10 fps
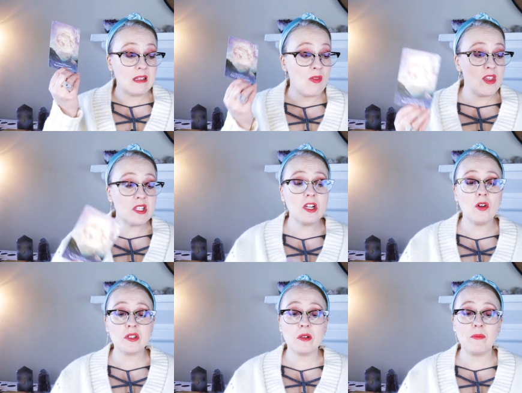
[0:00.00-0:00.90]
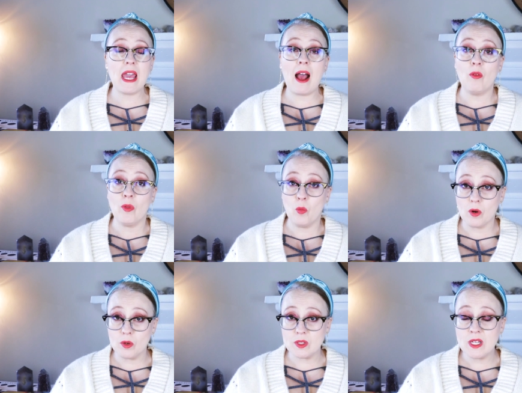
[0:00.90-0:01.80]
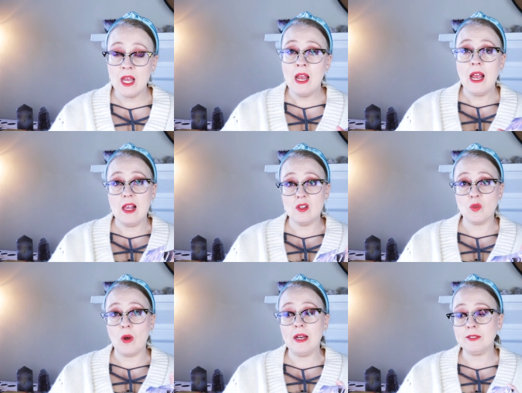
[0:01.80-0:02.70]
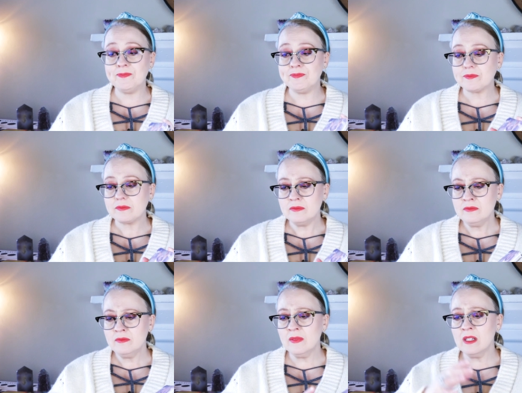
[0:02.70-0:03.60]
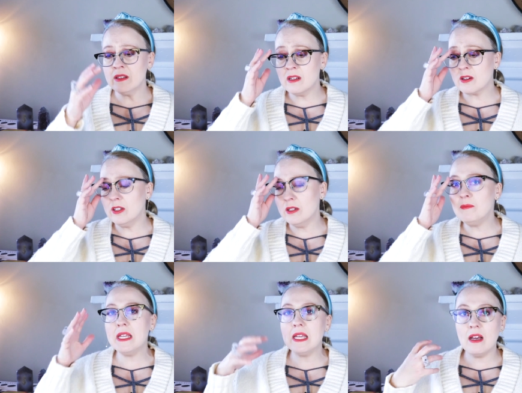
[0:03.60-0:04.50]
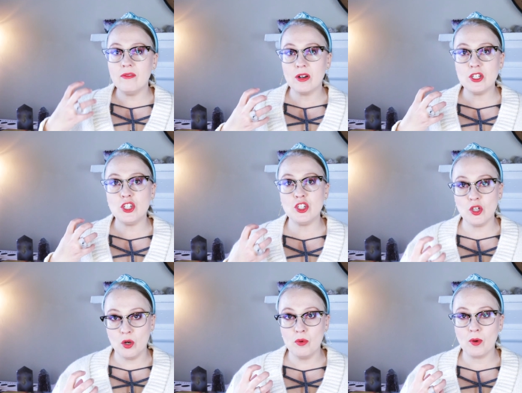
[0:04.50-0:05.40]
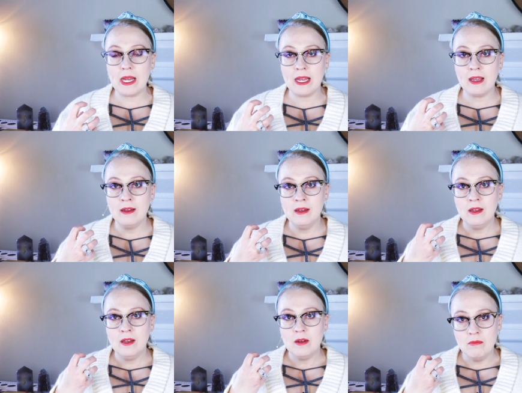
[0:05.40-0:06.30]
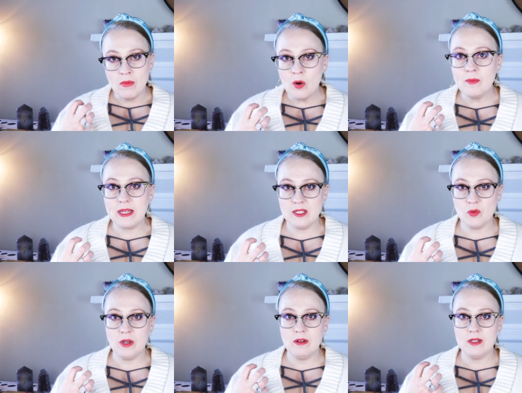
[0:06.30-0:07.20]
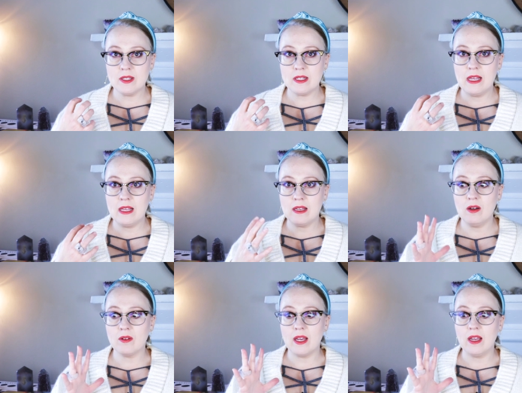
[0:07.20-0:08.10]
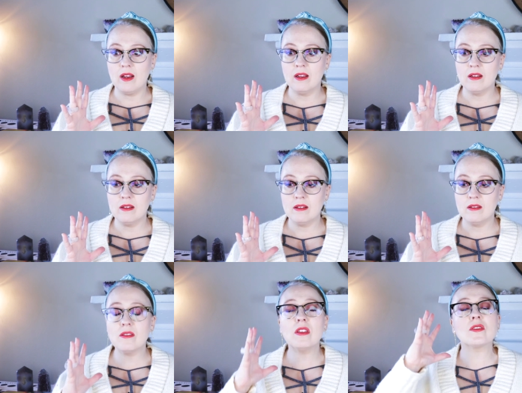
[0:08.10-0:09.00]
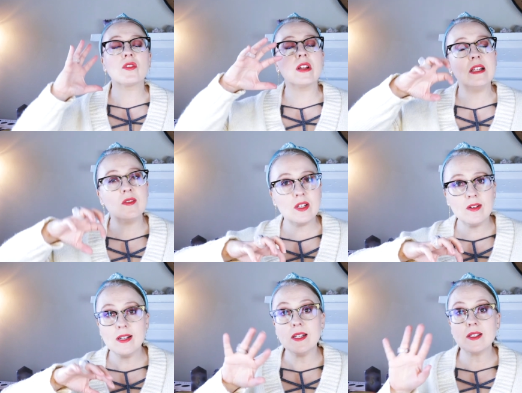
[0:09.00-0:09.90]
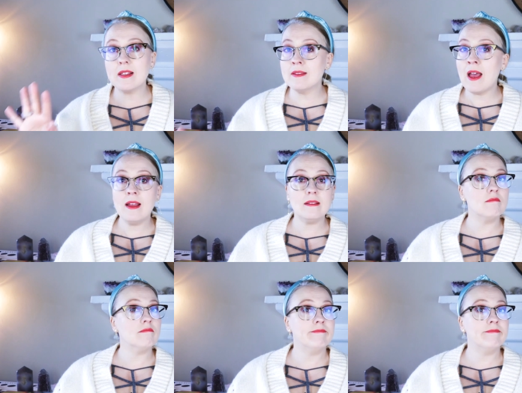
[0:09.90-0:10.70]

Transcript: Now, this could also be out in the world as well there could be a very sobering moment where it's like, okay, things are getting serious, and that